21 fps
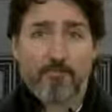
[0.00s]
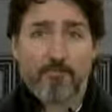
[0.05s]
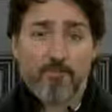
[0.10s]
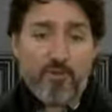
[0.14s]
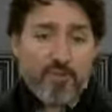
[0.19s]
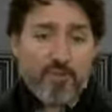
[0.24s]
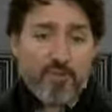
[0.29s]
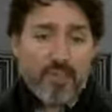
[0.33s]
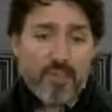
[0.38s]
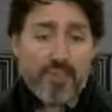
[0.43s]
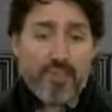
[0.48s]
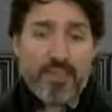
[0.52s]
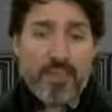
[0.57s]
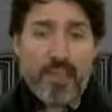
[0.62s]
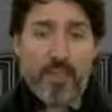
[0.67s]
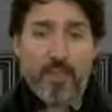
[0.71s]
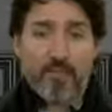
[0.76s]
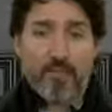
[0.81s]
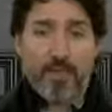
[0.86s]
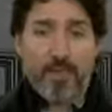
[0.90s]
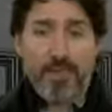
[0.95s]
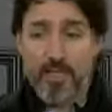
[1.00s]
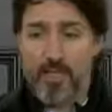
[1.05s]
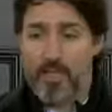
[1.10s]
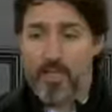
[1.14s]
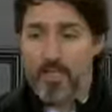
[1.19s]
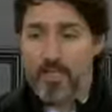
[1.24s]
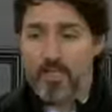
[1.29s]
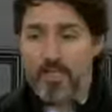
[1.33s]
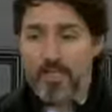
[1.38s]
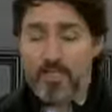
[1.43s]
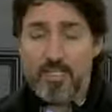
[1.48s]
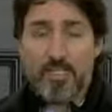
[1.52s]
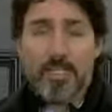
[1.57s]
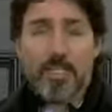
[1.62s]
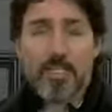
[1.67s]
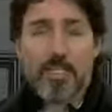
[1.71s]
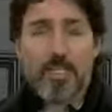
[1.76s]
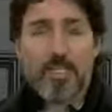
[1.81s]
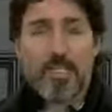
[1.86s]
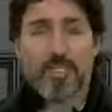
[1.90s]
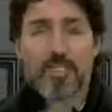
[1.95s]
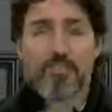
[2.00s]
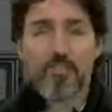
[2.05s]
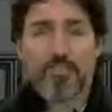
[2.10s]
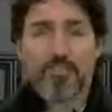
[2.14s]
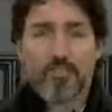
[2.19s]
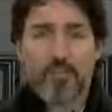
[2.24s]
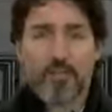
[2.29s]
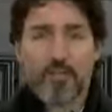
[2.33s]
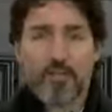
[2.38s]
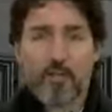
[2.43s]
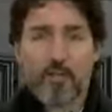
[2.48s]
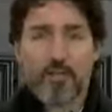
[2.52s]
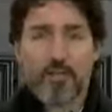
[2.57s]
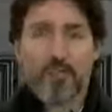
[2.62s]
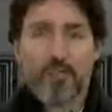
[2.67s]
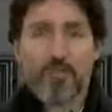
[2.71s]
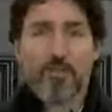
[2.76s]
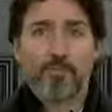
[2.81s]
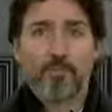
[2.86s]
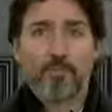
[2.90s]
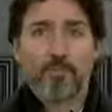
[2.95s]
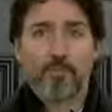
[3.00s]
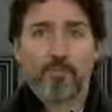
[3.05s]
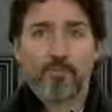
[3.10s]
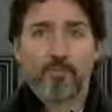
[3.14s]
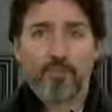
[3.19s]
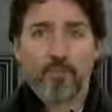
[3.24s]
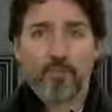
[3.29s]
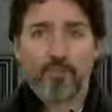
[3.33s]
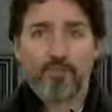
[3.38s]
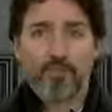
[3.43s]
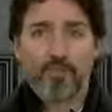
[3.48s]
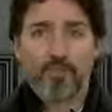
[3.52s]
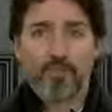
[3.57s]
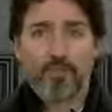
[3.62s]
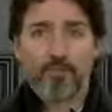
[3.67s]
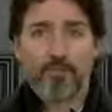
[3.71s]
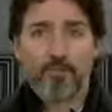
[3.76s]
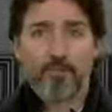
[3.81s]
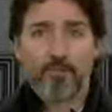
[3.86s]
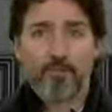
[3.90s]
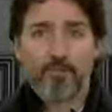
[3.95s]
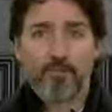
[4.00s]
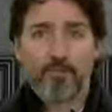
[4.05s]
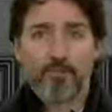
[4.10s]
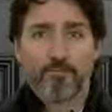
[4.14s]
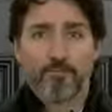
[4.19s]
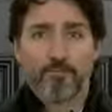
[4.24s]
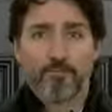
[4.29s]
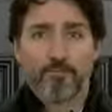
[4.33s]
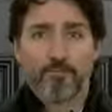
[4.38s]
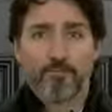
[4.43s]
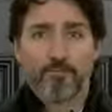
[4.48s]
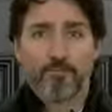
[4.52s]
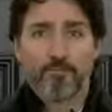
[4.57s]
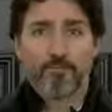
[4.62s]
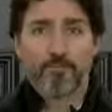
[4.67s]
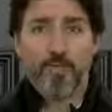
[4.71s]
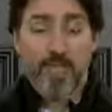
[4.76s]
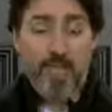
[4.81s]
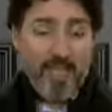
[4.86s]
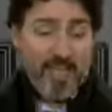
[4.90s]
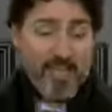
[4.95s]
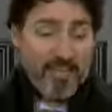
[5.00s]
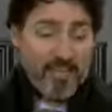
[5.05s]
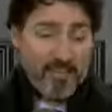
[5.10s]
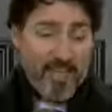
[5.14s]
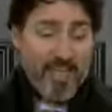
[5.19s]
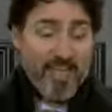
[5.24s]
We did that by leaning in on supporting people who are more vulnerable. And even